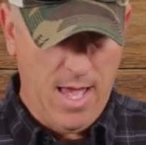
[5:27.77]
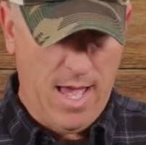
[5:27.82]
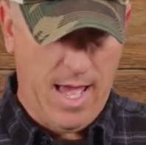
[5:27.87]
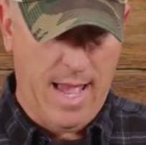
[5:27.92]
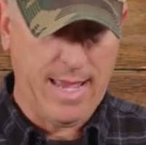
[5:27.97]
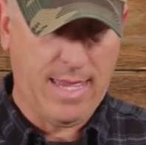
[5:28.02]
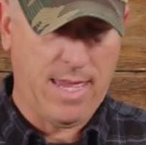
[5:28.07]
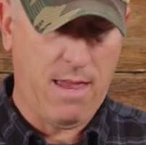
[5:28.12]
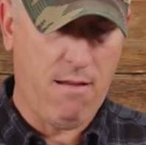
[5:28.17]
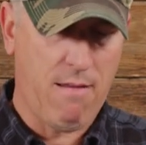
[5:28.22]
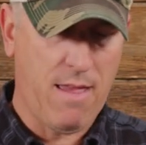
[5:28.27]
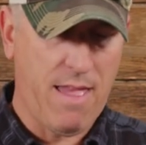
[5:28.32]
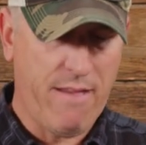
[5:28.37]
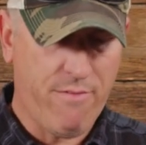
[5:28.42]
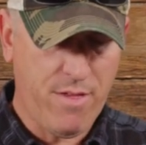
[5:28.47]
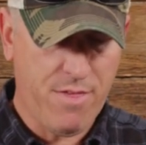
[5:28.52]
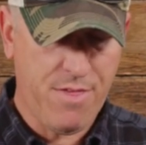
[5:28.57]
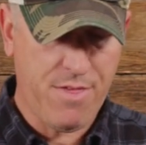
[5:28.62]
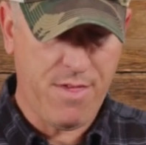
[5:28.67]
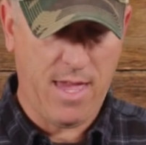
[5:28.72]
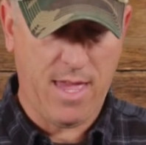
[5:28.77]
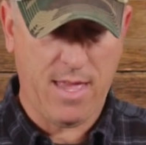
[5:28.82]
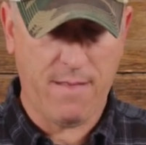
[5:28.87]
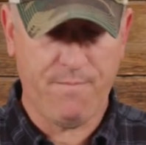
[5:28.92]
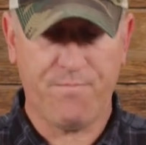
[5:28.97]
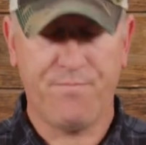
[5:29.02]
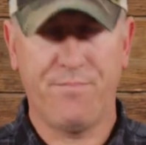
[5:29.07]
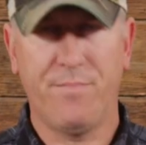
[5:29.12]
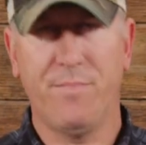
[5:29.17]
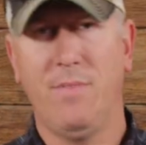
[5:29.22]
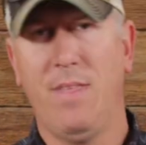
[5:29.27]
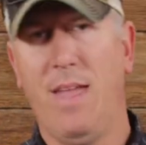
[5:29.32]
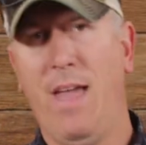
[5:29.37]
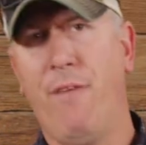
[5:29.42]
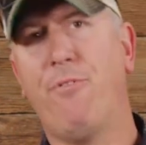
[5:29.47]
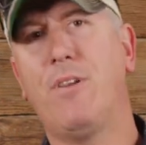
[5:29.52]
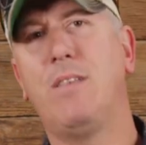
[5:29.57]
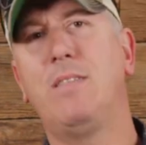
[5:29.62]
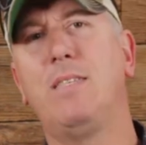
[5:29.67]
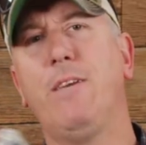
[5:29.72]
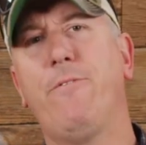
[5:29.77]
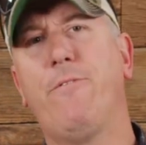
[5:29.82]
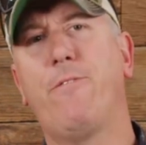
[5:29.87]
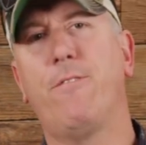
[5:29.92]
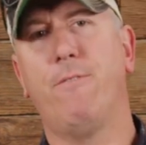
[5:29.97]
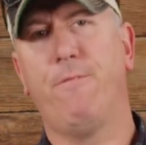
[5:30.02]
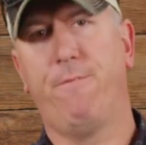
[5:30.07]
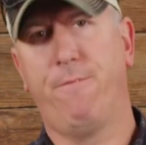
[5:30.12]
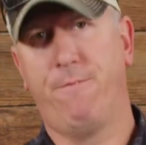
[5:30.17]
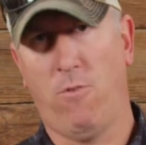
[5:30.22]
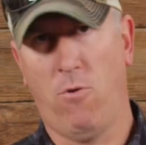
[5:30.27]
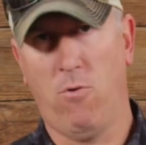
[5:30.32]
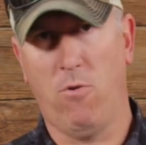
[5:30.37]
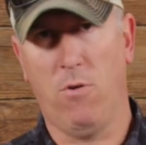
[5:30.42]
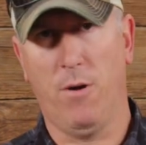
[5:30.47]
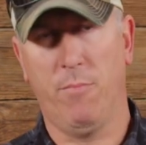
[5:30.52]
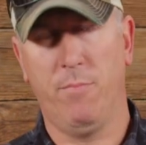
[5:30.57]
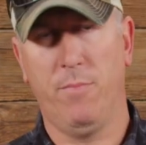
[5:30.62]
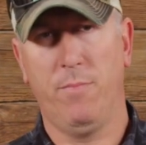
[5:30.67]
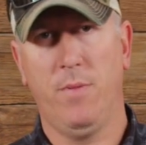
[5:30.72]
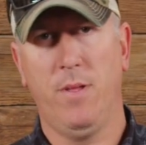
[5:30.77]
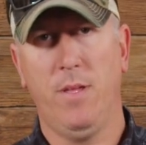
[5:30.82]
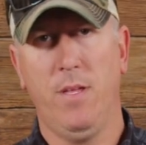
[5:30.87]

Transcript: I carry everything, every different form